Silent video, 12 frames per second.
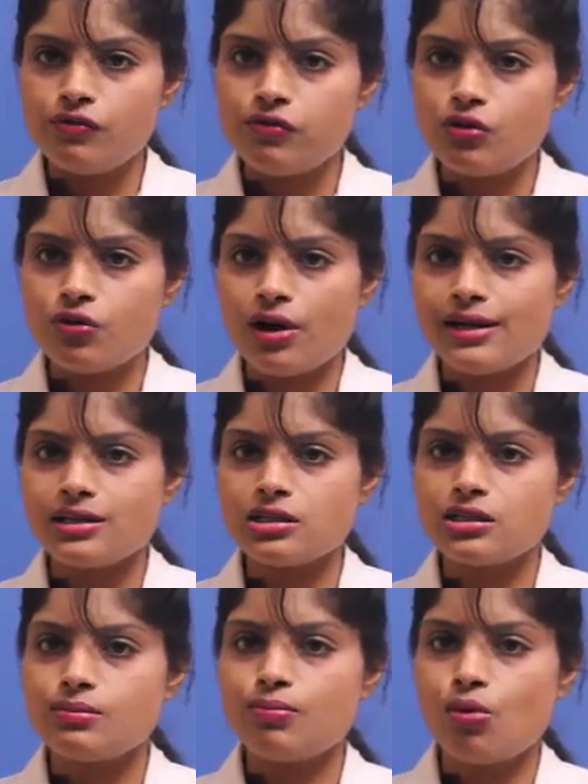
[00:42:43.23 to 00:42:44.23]
fluoride
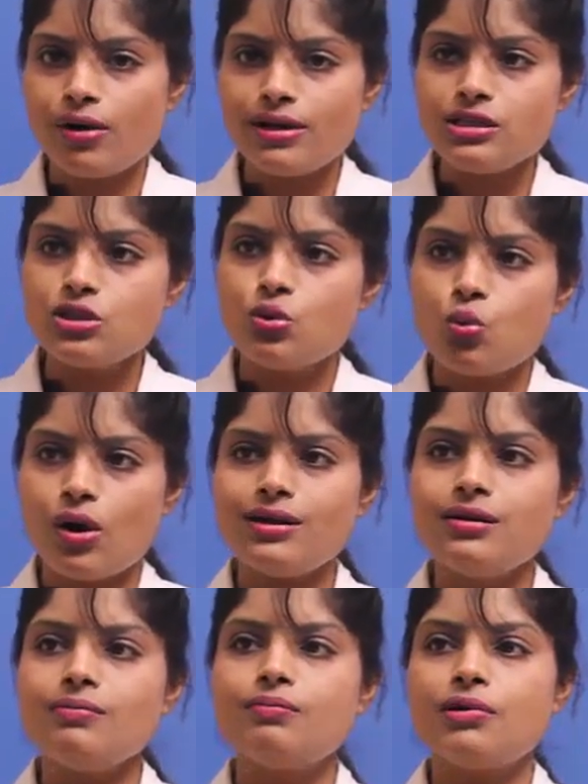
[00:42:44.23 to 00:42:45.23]
is zero point
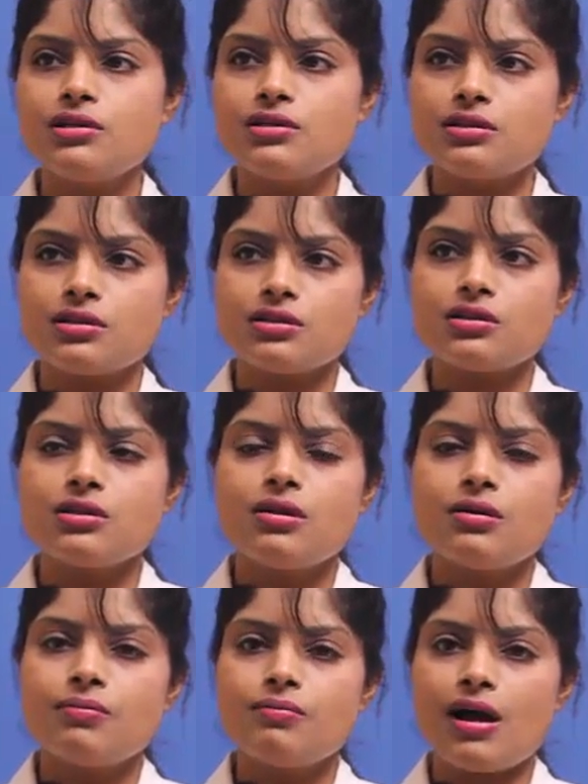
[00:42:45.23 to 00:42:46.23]
one percent
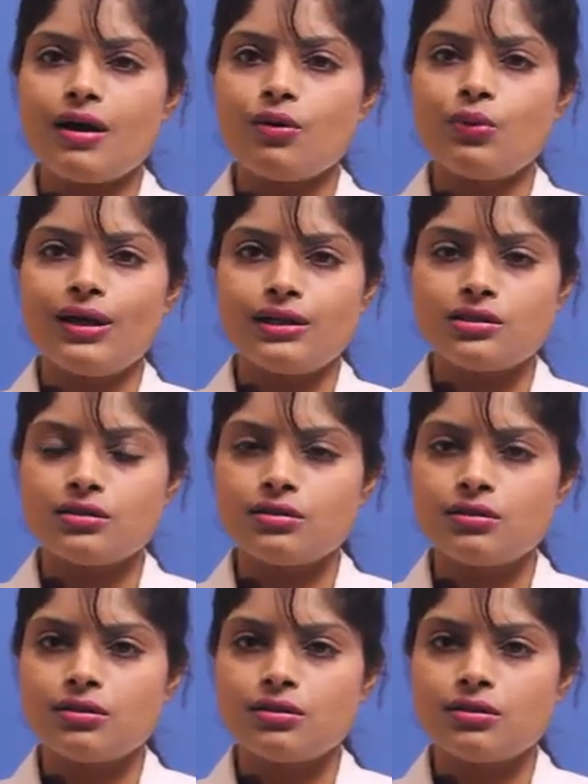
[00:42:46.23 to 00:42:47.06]
by weight.